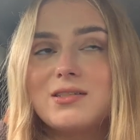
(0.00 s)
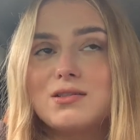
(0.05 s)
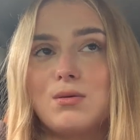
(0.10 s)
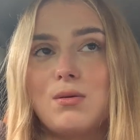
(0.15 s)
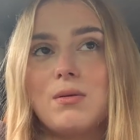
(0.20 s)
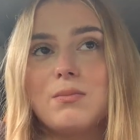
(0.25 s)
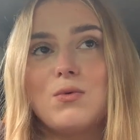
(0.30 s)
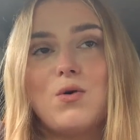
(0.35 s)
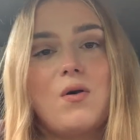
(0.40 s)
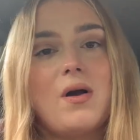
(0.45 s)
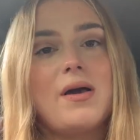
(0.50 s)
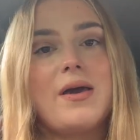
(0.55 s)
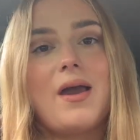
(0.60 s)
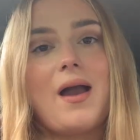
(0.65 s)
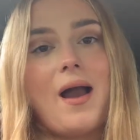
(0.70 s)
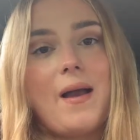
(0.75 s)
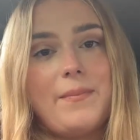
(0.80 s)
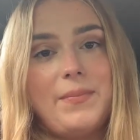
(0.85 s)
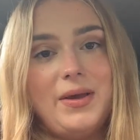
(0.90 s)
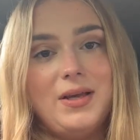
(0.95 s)
so I'm quite
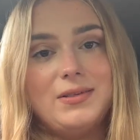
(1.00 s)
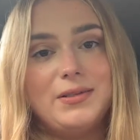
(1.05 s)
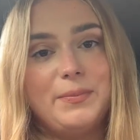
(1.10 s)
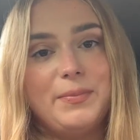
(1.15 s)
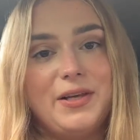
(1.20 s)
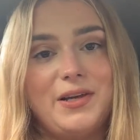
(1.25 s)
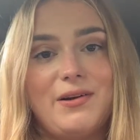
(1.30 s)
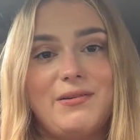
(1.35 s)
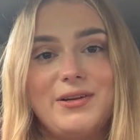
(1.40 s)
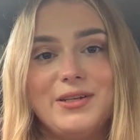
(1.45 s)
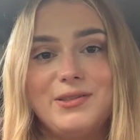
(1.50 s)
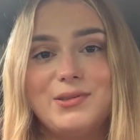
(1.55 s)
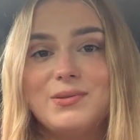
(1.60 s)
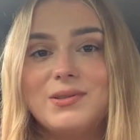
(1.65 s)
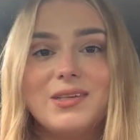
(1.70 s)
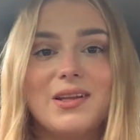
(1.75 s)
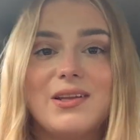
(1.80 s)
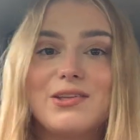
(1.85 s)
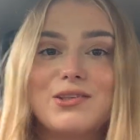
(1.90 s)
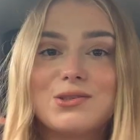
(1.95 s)
happy to be going to
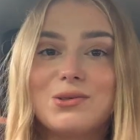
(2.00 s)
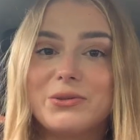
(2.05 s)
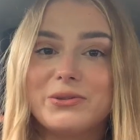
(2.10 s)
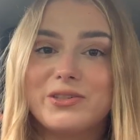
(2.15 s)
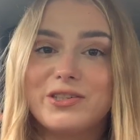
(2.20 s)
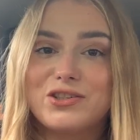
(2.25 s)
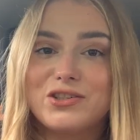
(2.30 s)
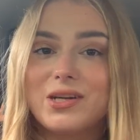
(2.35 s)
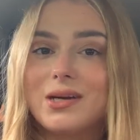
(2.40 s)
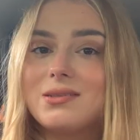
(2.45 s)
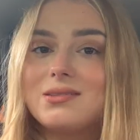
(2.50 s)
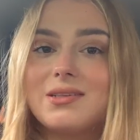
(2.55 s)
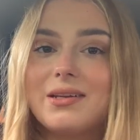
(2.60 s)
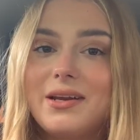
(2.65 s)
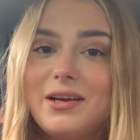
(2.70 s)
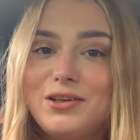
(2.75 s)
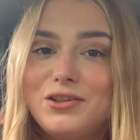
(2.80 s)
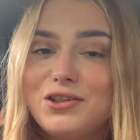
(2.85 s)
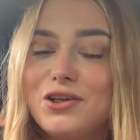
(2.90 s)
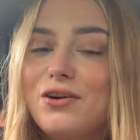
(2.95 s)
another Scottish
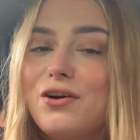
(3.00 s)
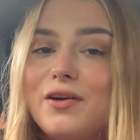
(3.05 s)
destination.